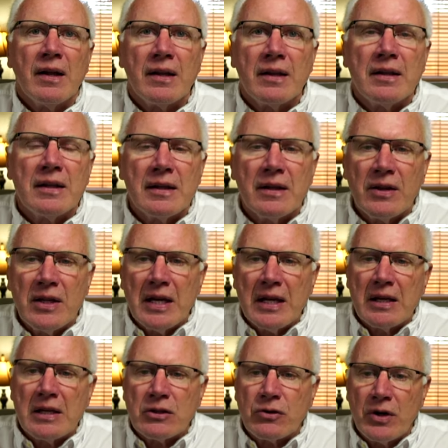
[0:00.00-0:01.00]
the
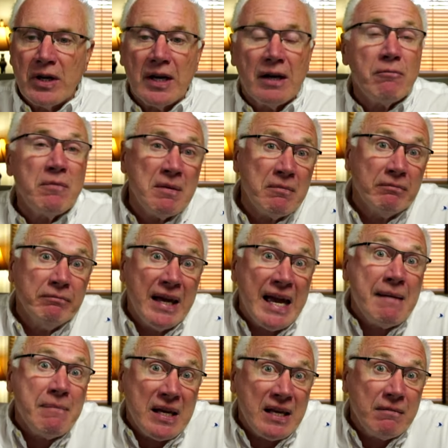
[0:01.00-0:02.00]
industry and it'd be,
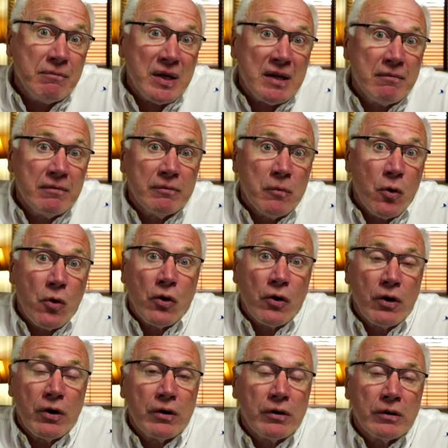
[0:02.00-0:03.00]
maybe be
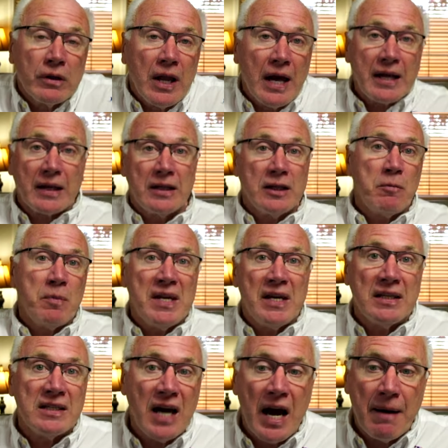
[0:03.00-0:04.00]
more likely to be
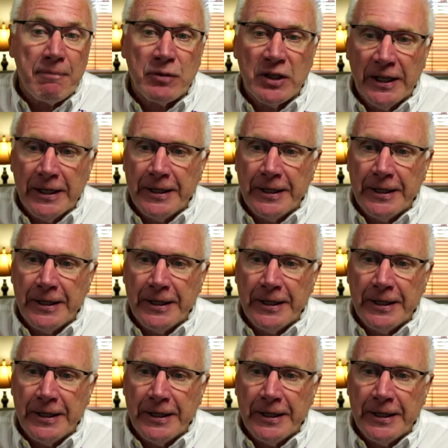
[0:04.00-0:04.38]
adopted.